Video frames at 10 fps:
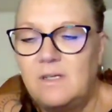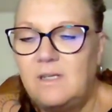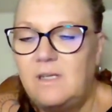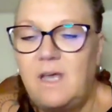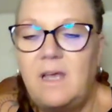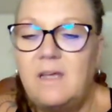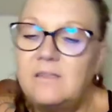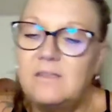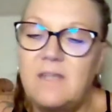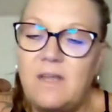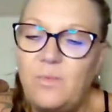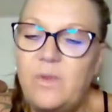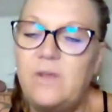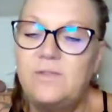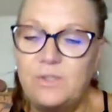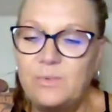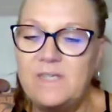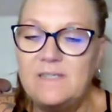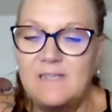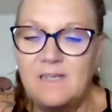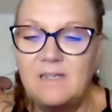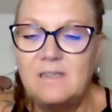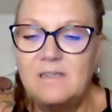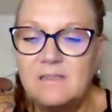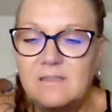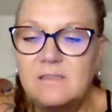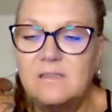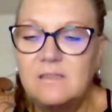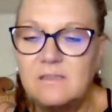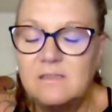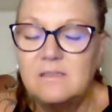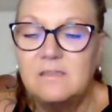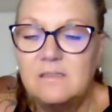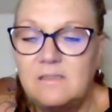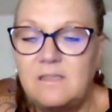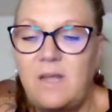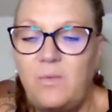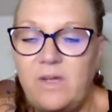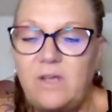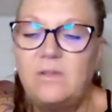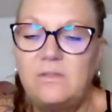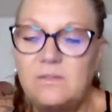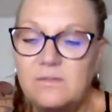Yes, they will, Teresa. They will.